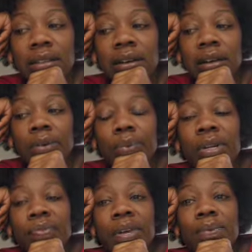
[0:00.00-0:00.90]
what
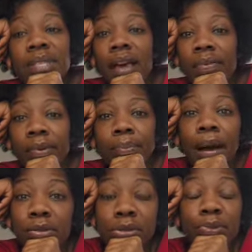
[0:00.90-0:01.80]
if he was having
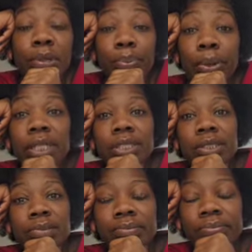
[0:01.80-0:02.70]
bouts of
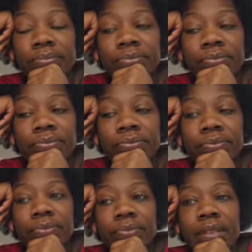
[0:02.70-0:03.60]
depression
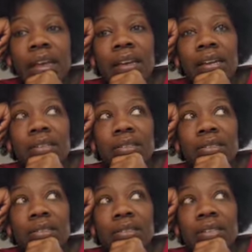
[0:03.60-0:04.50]
and
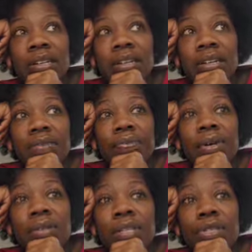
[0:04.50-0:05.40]

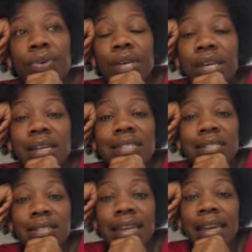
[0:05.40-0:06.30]
felt as though he couldn't
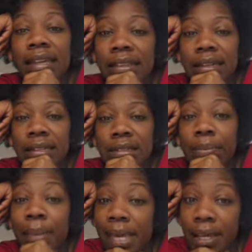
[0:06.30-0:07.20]
say anything to
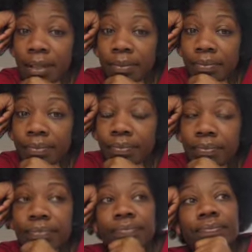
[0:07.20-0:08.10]
me?
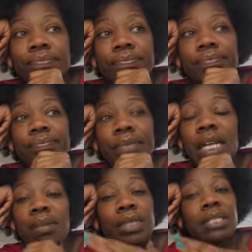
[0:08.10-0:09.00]

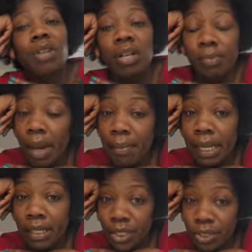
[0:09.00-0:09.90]
And I'm just talking about
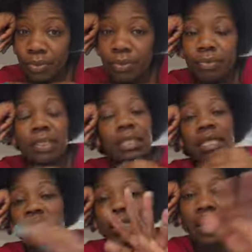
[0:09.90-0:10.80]
me in general
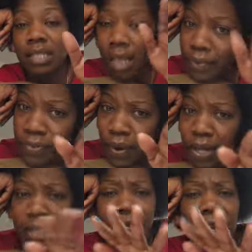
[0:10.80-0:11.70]
because he does have his
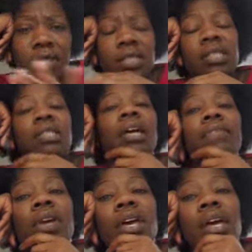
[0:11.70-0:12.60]
father. His father's in his
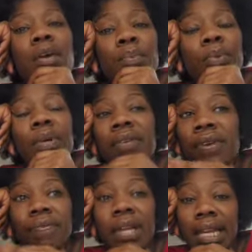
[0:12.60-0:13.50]
life. But what if
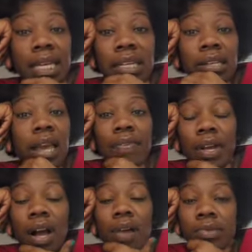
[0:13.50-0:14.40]
he felt like he couldn't have
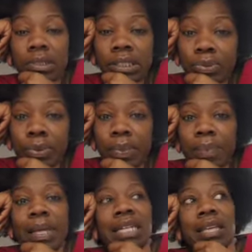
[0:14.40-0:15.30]
that conversation with me
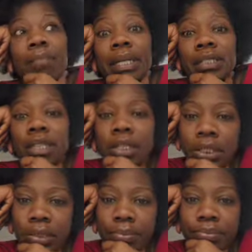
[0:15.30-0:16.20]
because I may judge
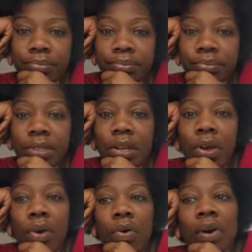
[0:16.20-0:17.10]
him
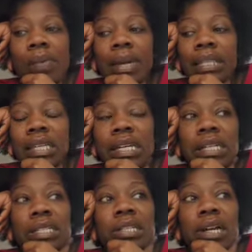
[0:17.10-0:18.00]
or I may think
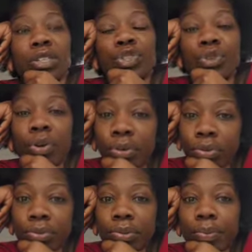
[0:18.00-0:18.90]
he's not a
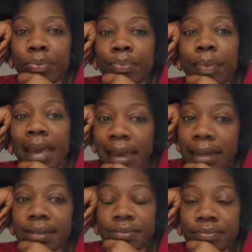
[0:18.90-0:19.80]
strong
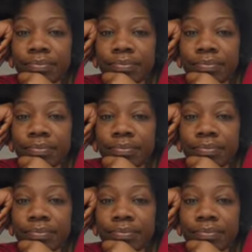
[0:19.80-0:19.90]
man